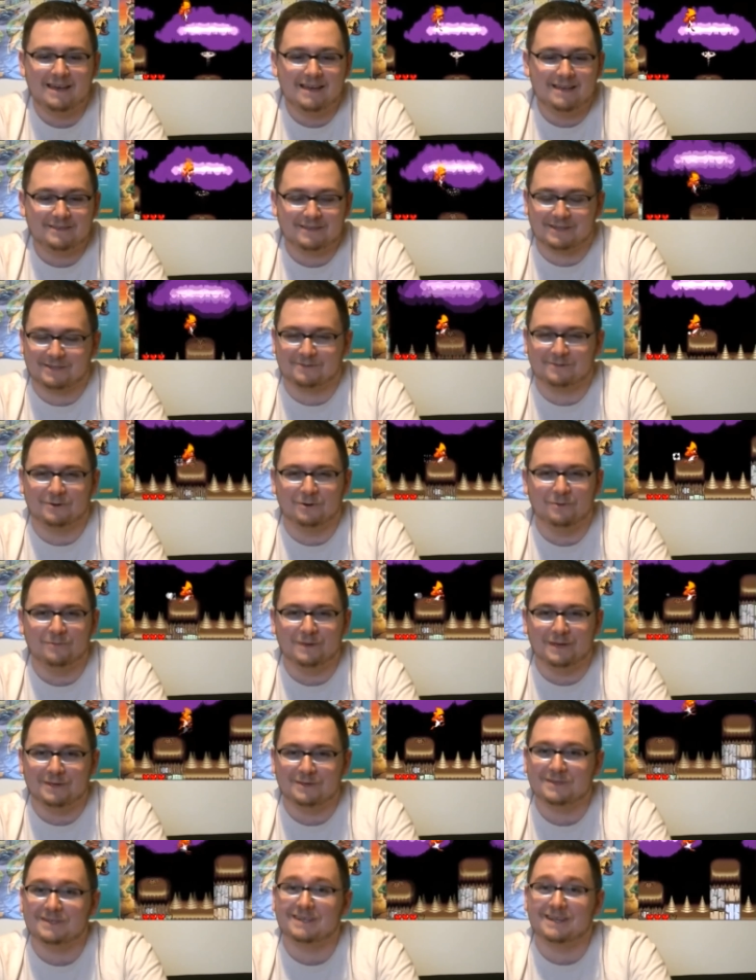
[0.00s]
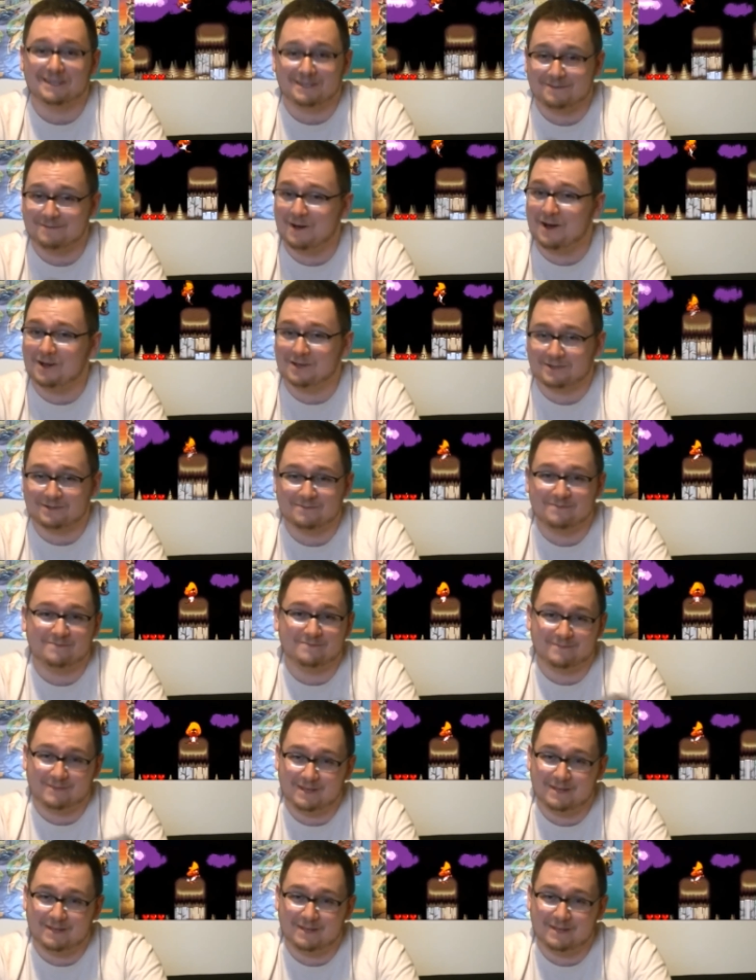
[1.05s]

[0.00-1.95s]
It's got some cool music, got some awesome,